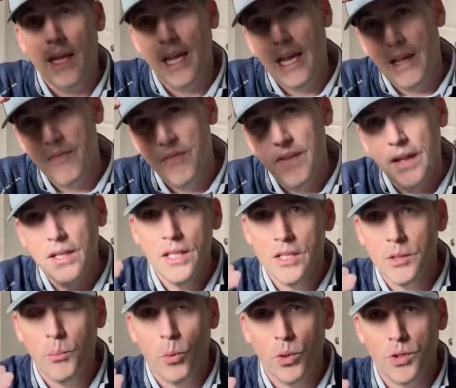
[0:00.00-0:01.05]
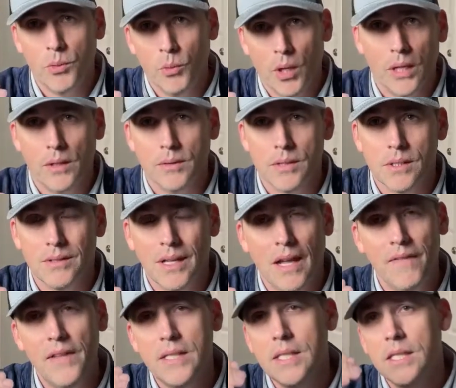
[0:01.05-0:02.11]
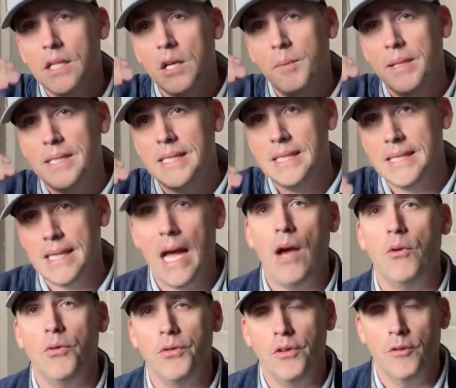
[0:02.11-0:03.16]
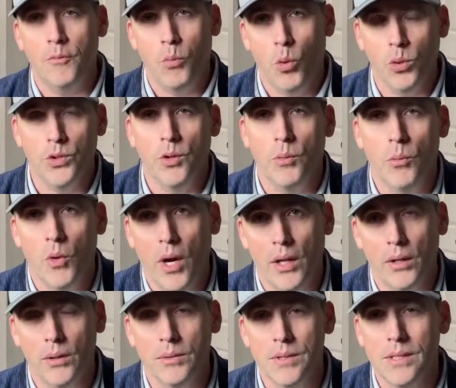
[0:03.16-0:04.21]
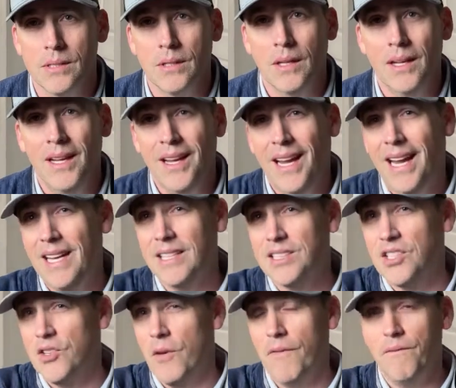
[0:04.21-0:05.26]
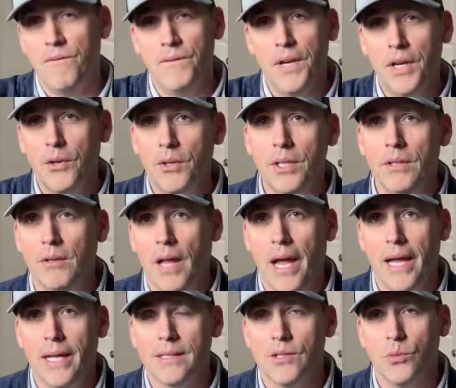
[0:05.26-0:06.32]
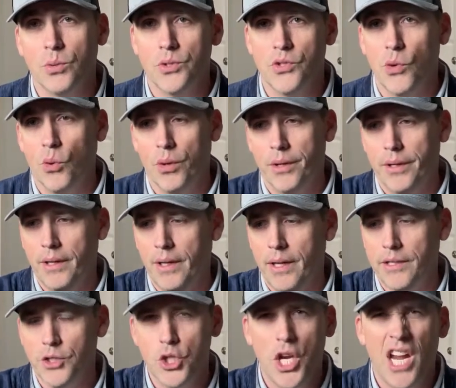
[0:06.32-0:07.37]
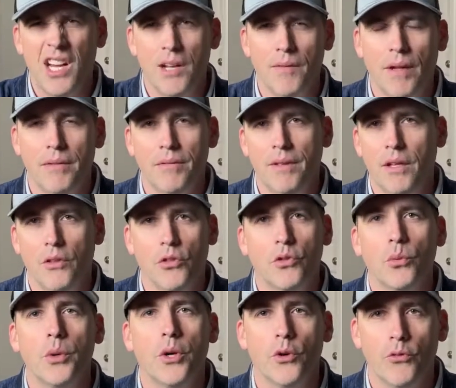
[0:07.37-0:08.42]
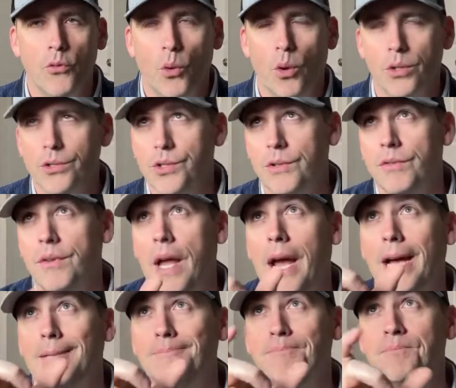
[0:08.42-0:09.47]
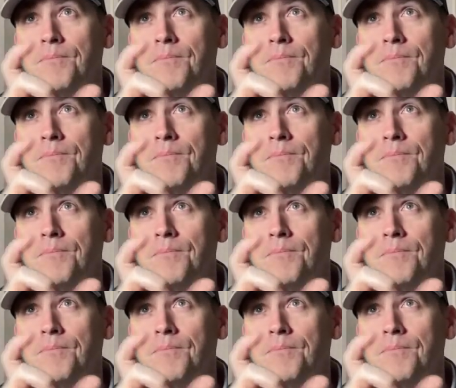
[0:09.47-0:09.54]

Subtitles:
and then you get to Puerto Morelos, and this is going to be south of Puerto Morelos, and it's the very last resort in a chain of I think 3 or 4. So you've got